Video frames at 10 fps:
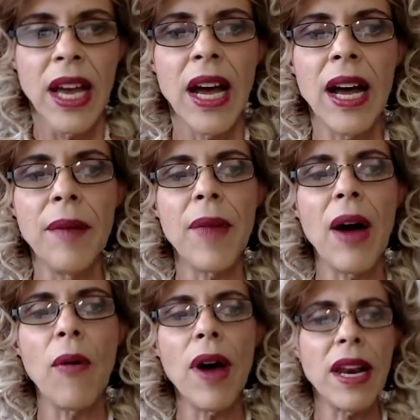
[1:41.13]
I
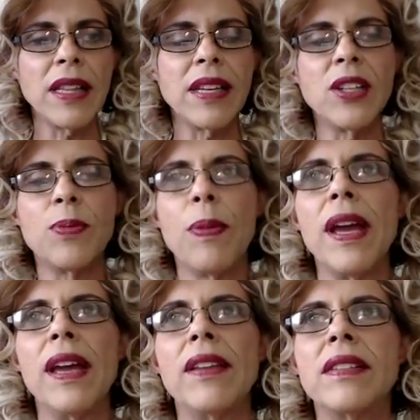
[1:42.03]
wanted to touch
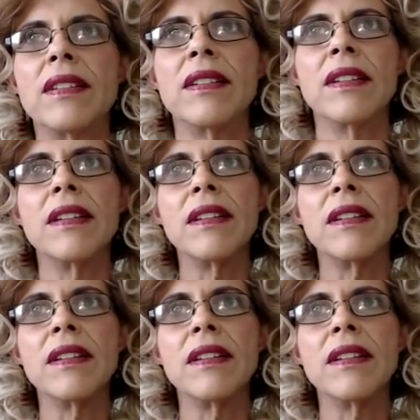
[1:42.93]
base